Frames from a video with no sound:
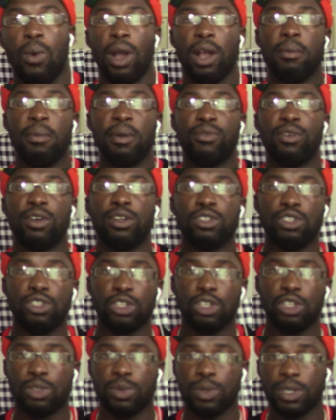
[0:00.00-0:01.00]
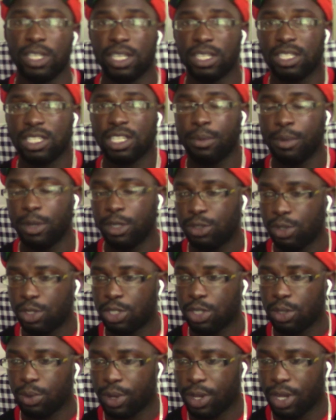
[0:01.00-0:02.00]
Welcome everyone to Junosuede Justice Commentary.
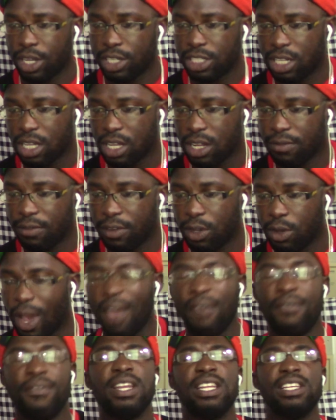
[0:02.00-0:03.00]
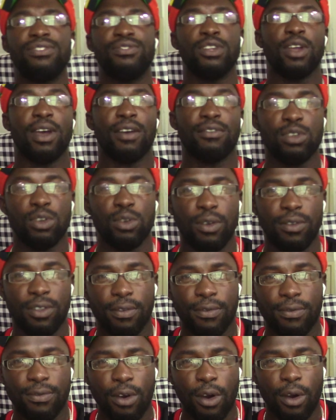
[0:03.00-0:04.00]
So we're going to check out a video. I think this video has to do with the
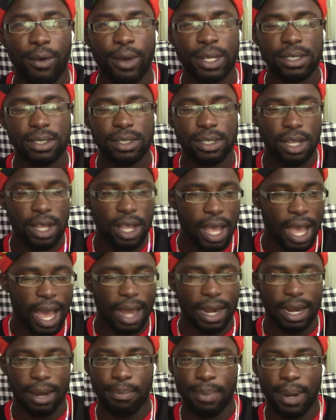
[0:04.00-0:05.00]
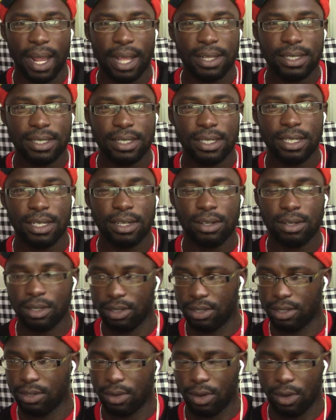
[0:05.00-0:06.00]
forest and the
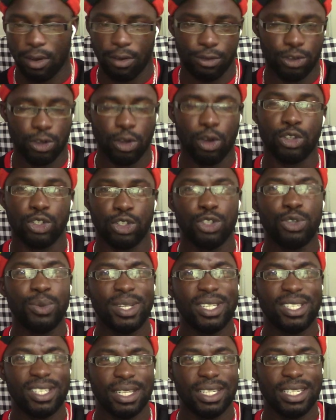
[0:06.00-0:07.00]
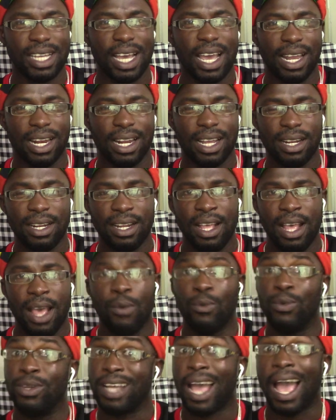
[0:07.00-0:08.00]
planting of our trees in Thailand,
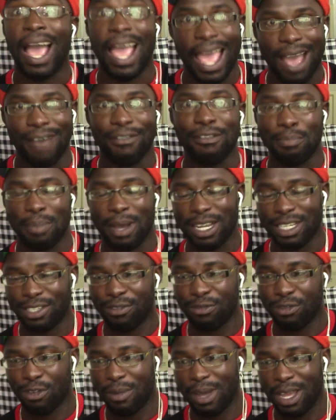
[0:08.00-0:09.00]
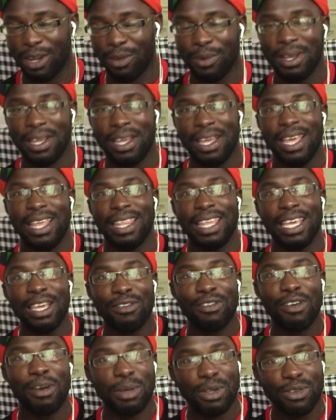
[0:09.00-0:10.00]
which I have a passion for, by the way. Thank
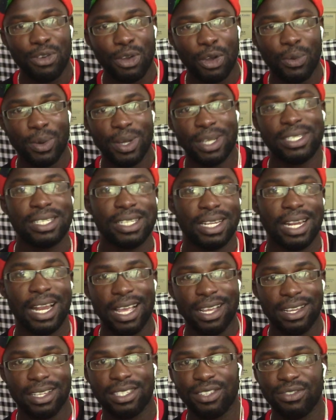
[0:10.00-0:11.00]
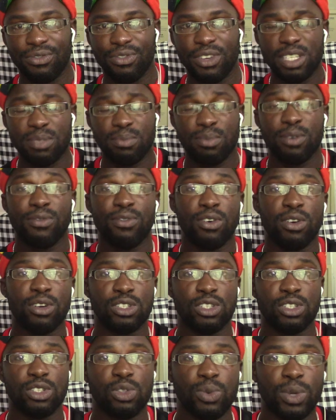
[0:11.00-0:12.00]
you very much for requesting. Like us on Facebook, follow
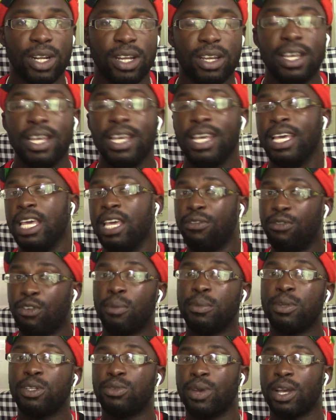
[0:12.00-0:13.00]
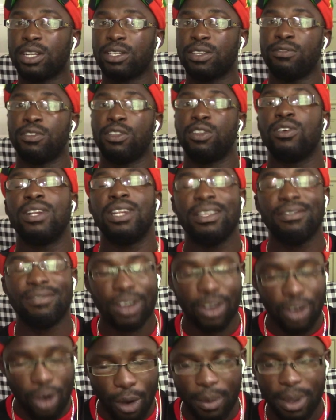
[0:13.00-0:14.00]
us on Twitter. If you want me to react to the video, leave a
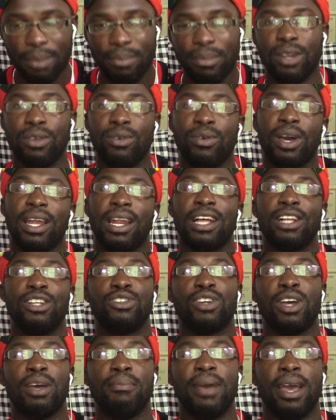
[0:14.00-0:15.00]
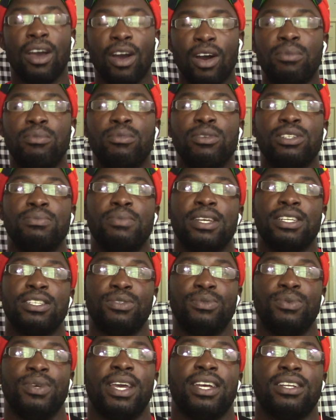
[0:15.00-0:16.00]
comment below and I'll try my utmost best
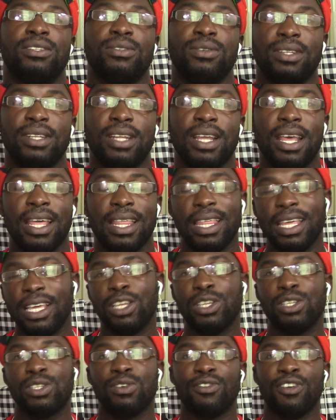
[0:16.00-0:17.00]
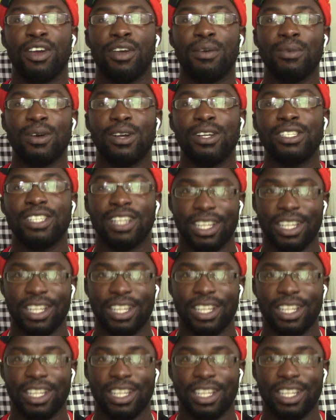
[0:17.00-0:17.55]
to react to it. Thank you so very much.